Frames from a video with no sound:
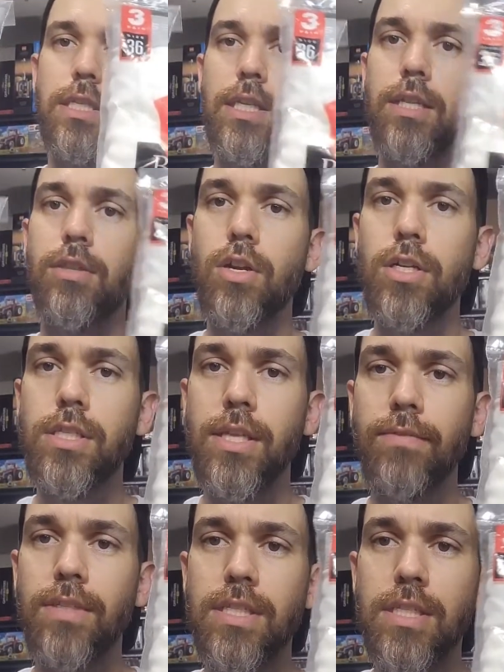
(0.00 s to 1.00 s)
Again,
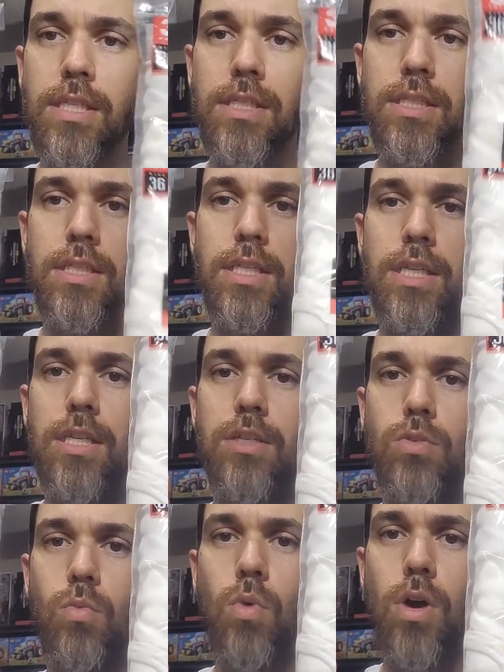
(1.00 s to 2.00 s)
37 cents into
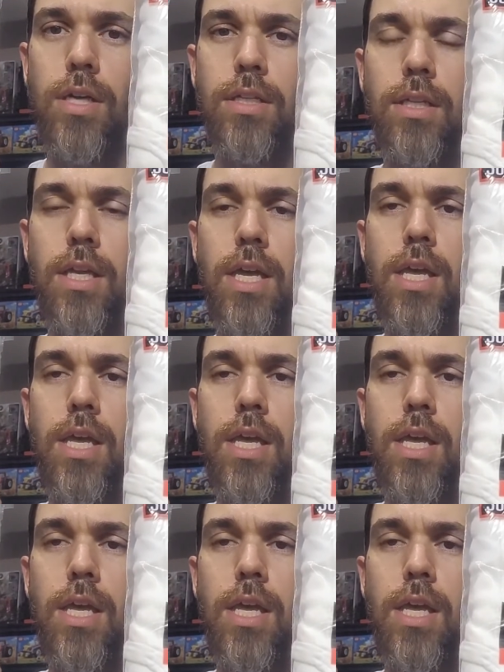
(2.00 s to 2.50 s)
each one.